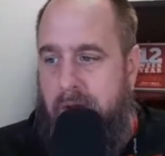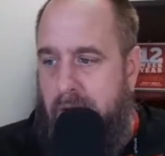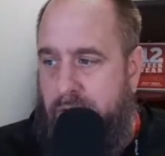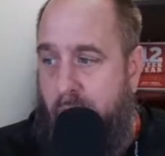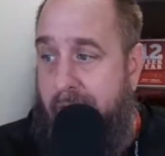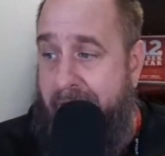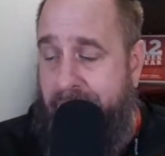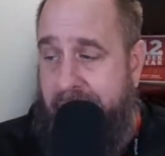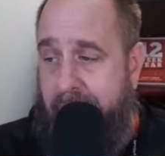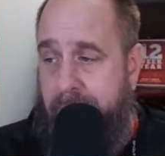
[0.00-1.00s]
So
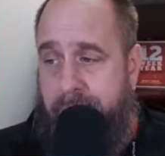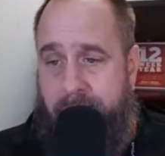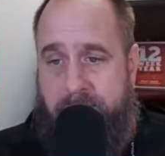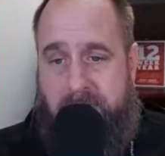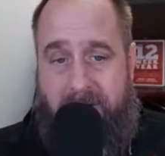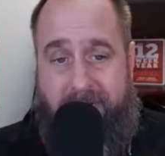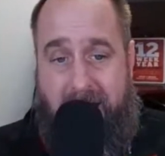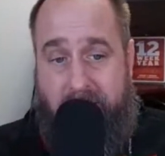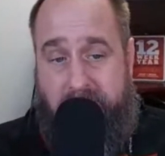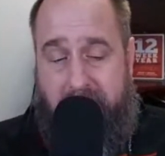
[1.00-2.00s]
having stuff
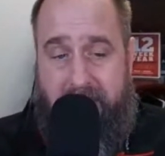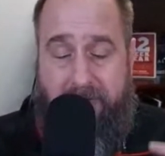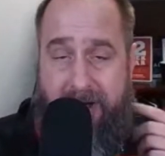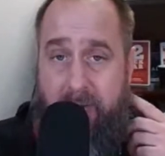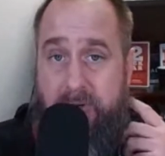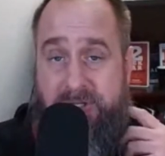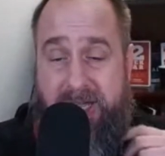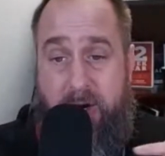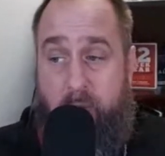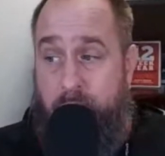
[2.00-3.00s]
out there, if I was
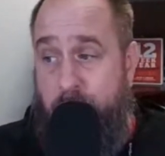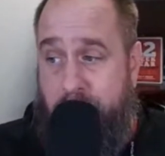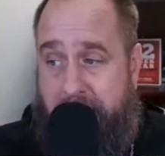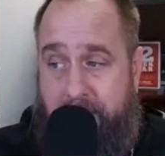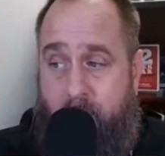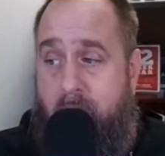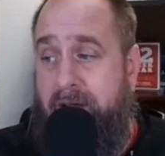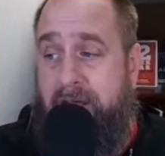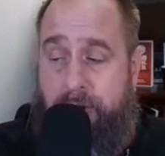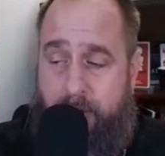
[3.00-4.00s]
in a room, I'd be
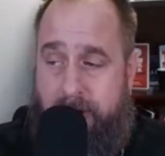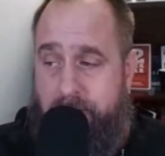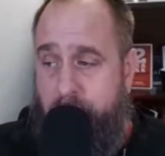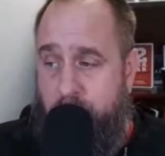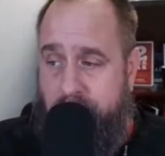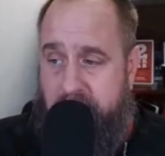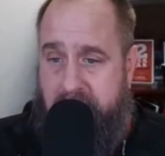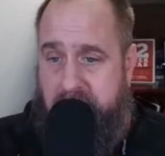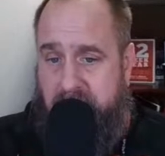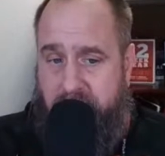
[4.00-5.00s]
walking throughout the room,
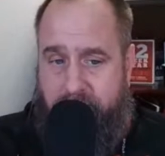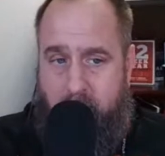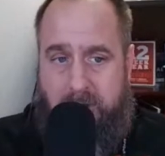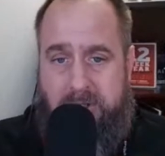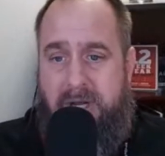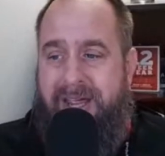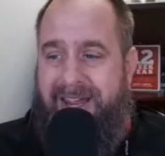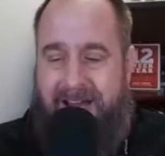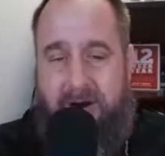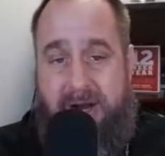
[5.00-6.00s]
changing the focus.
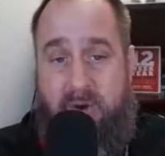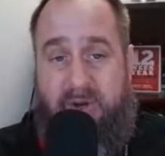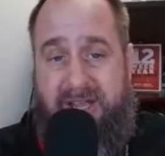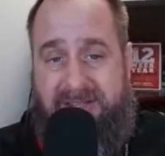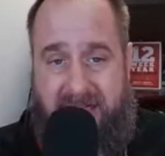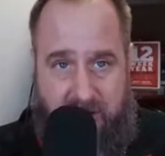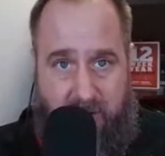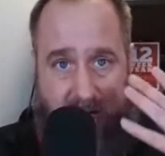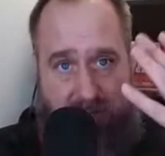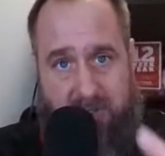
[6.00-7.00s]
Here, I don't get that. You
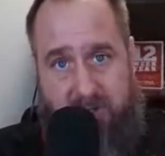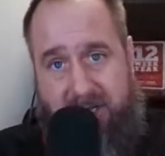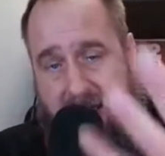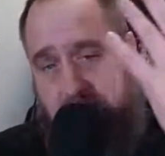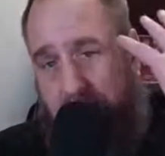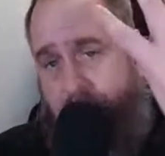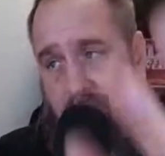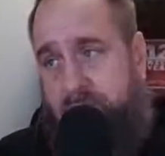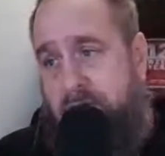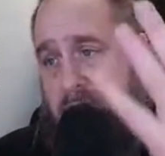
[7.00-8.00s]
guys are looking at me through the
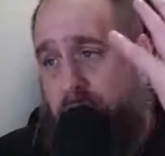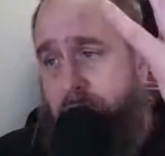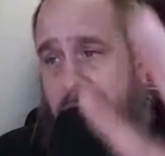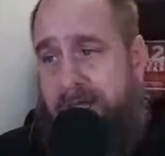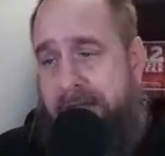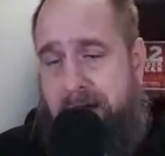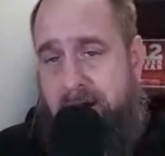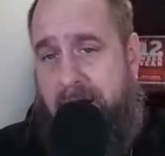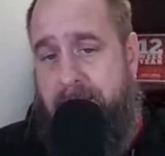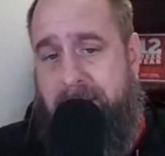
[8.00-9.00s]
screen. You're looking
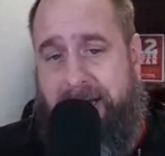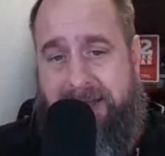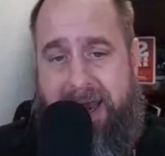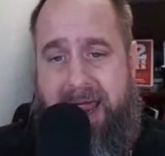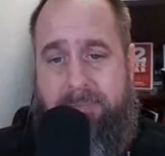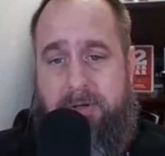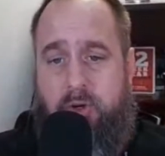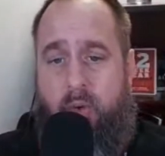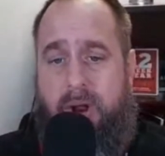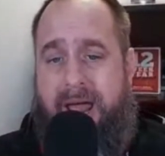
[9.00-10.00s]
here and making that happen.
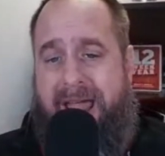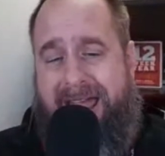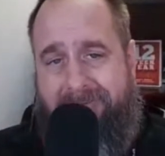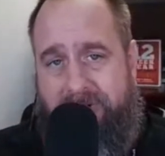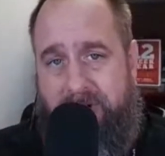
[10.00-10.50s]
So what I have to